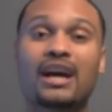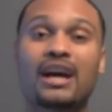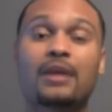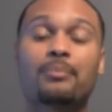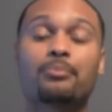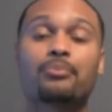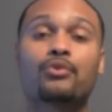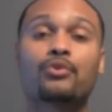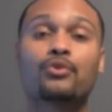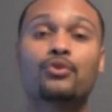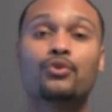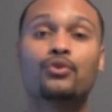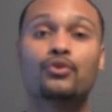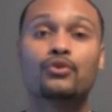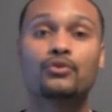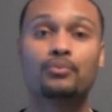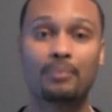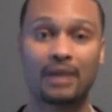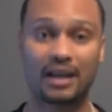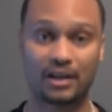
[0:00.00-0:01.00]
I
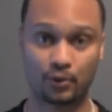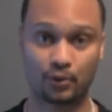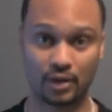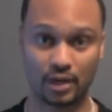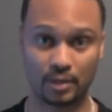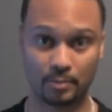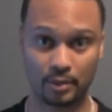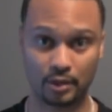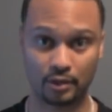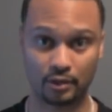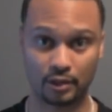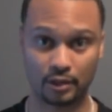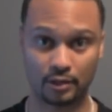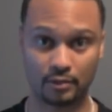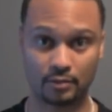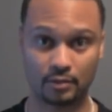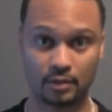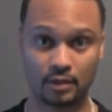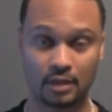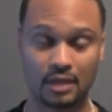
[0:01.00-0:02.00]
improved my credibility
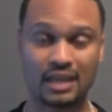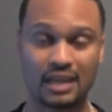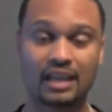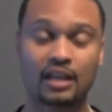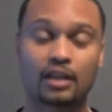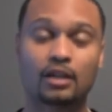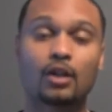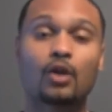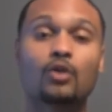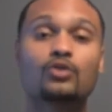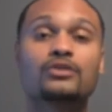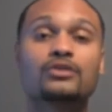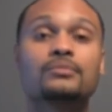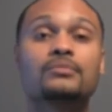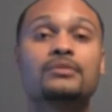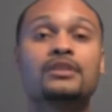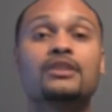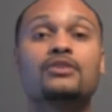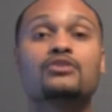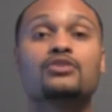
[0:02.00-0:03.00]
and closed some
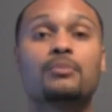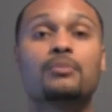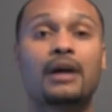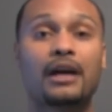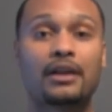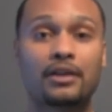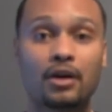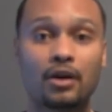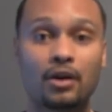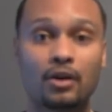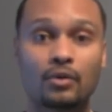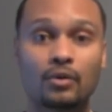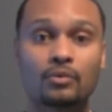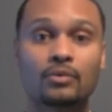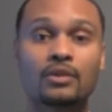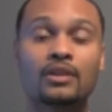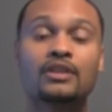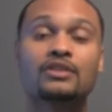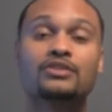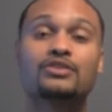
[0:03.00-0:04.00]
deals on my own,
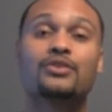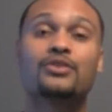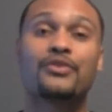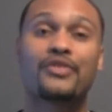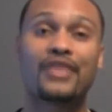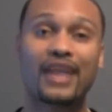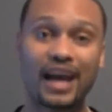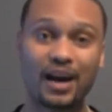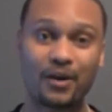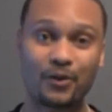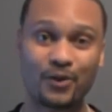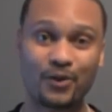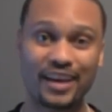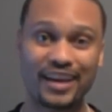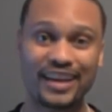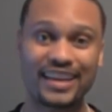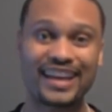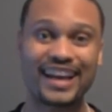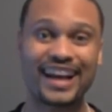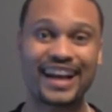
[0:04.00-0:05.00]
so that
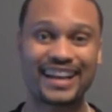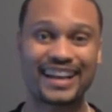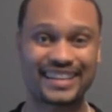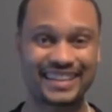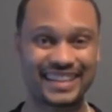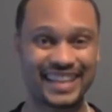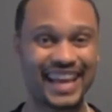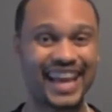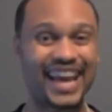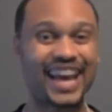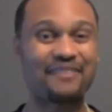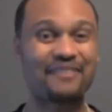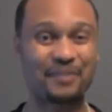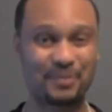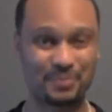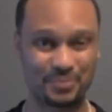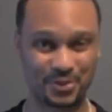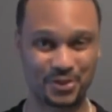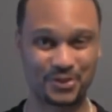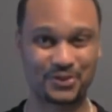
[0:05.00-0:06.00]
way I can have a
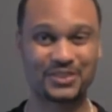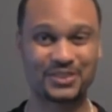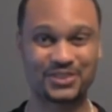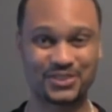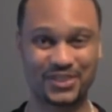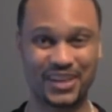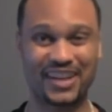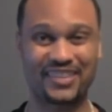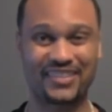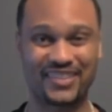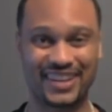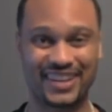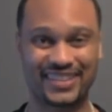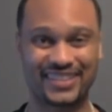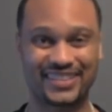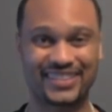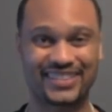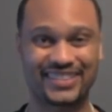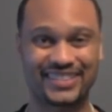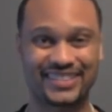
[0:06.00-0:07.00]
proven track
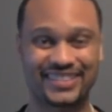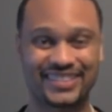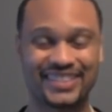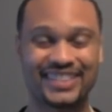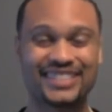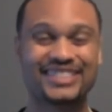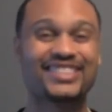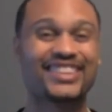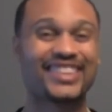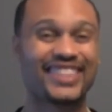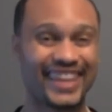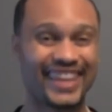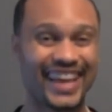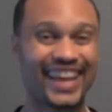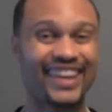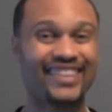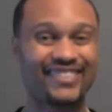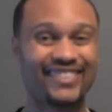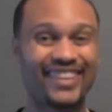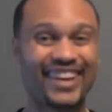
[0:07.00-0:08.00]
record. So
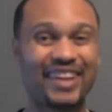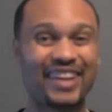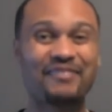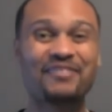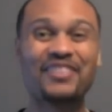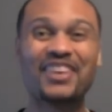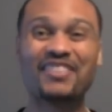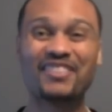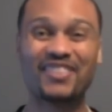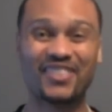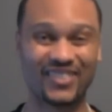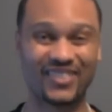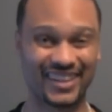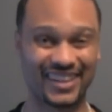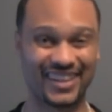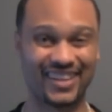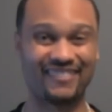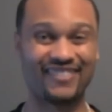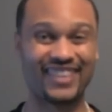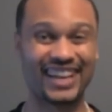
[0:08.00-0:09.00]
that way people
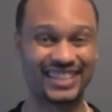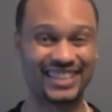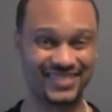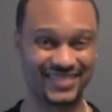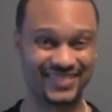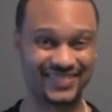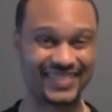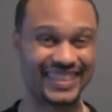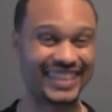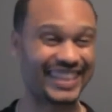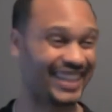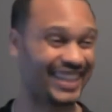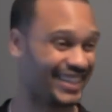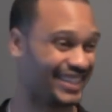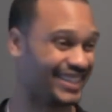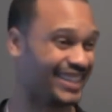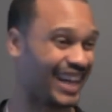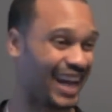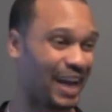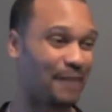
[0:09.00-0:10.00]
want to invest with me.
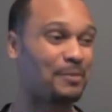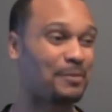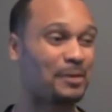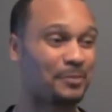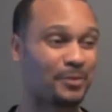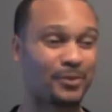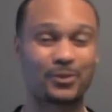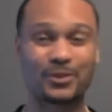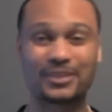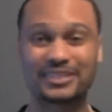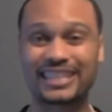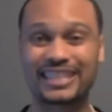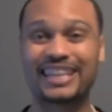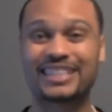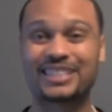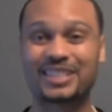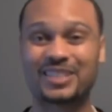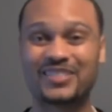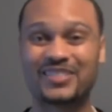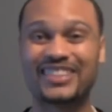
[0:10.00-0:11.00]
Now people reach
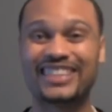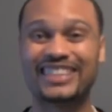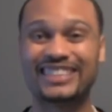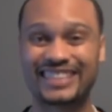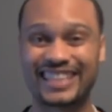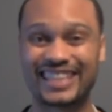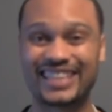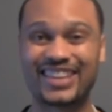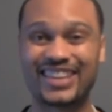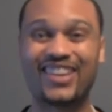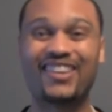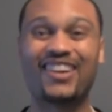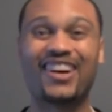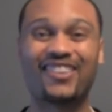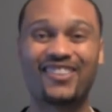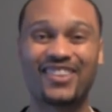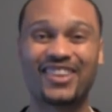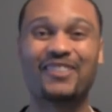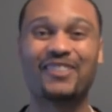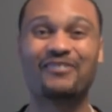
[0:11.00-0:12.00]
out to me and say, yo, I
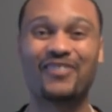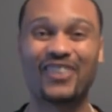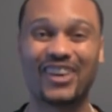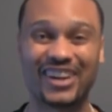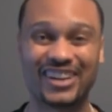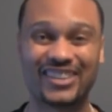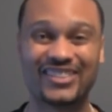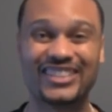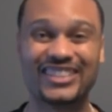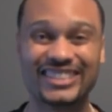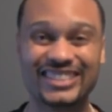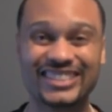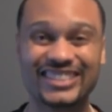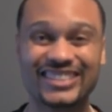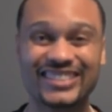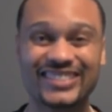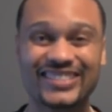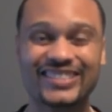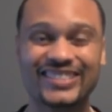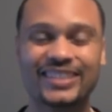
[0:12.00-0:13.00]
want to partner with
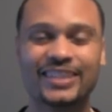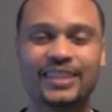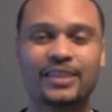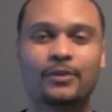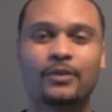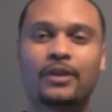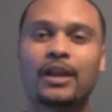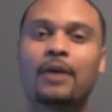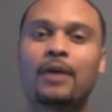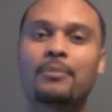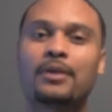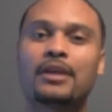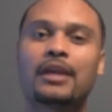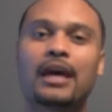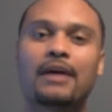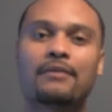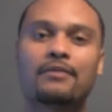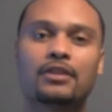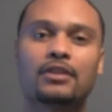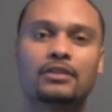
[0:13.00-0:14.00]
you, without me
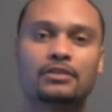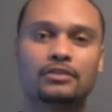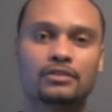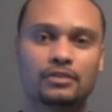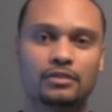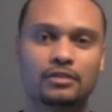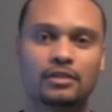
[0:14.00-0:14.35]
having to